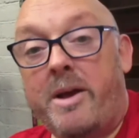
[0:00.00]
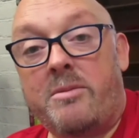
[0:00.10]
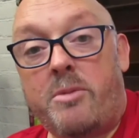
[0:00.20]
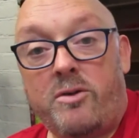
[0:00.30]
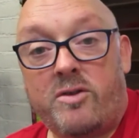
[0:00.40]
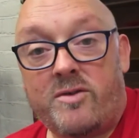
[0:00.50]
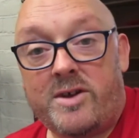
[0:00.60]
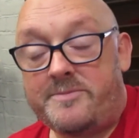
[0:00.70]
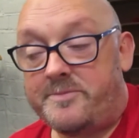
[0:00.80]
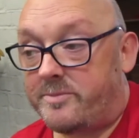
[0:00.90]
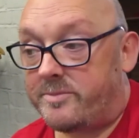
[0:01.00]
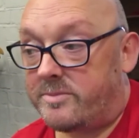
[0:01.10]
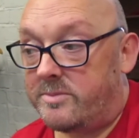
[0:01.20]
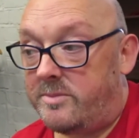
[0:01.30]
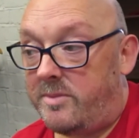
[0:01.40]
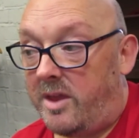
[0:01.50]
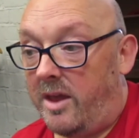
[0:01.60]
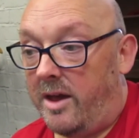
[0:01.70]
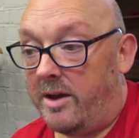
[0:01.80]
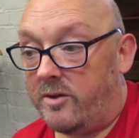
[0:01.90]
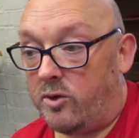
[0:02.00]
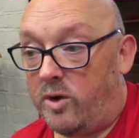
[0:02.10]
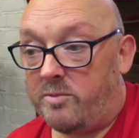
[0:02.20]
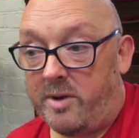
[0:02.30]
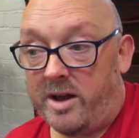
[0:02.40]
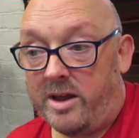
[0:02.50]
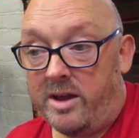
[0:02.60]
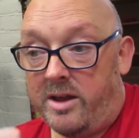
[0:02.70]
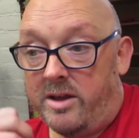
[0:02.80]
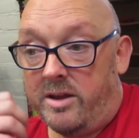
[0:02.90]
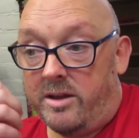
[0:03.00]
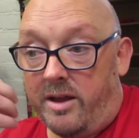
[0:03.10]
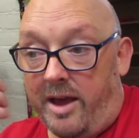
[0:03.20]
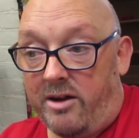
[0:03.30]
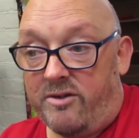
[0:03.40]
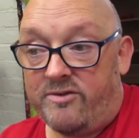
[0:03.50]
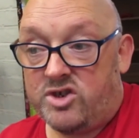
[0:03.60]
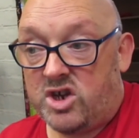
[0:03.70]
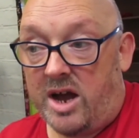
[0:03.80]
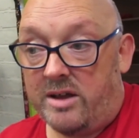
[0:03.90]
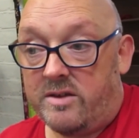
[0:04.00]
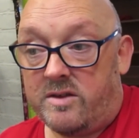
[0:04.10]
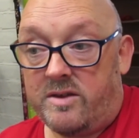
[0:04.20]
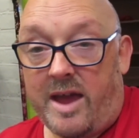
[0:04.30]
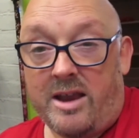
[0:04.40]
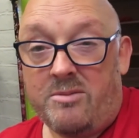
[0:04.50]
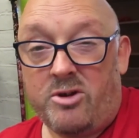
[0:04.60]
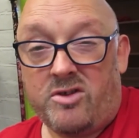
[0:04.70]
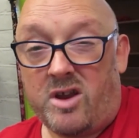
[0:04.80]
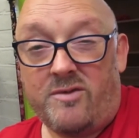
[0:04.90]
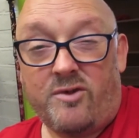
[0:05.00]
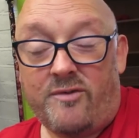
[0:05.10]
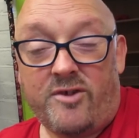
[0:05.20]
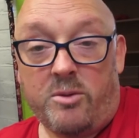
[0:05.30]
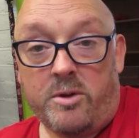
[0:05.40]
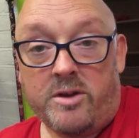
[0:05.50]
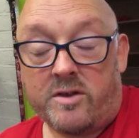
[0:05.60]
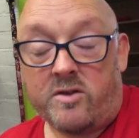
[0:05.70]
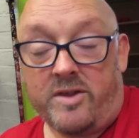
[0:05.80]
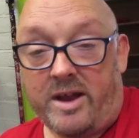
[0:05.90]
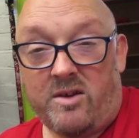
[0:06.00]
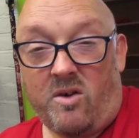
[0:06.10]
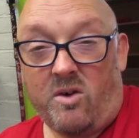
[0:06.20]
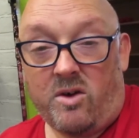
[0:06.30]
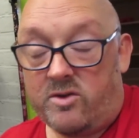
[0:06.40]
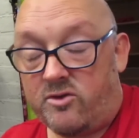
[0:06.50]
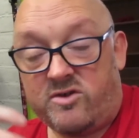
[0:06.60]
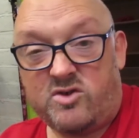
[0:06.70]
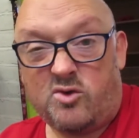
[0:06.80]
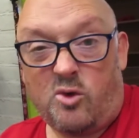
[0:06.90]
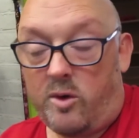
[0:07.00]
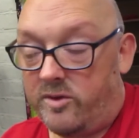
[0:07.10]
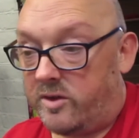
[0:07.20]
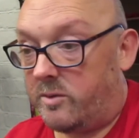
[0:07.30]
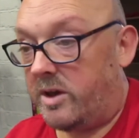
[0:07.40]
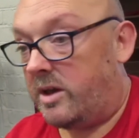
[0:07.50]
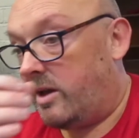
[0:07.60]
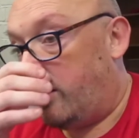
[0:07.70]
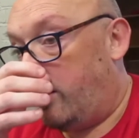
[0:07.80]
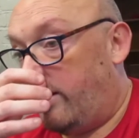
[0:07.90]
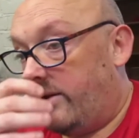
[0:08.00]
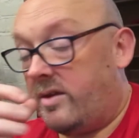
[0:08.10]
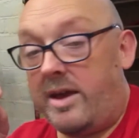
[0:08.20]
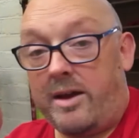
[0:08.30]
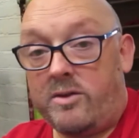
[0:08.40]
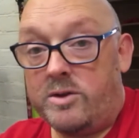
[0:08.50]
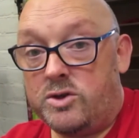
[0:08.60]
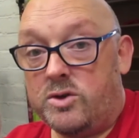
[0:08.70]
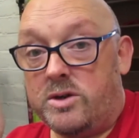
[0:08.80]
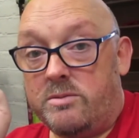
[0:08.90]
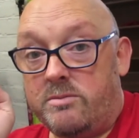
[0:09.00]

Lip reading: make the most of it. And as always, my health chat is at the end, but it's only for a few minutes, it's not that long, it's just a short one this week. So yeah, so enjoy.